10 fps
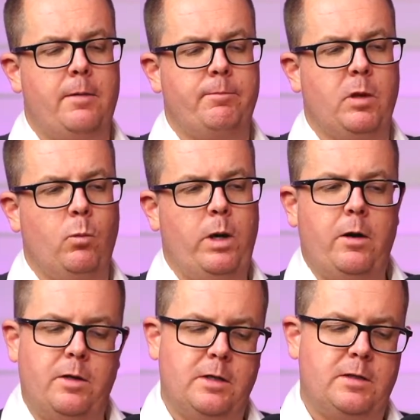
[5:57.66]

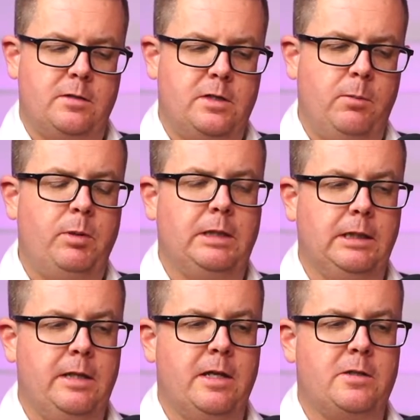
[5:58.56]
Whereas
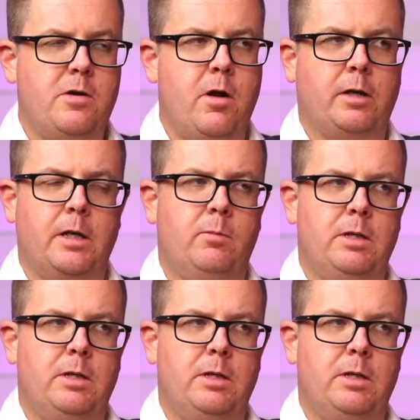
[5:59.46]
typically there's not going to be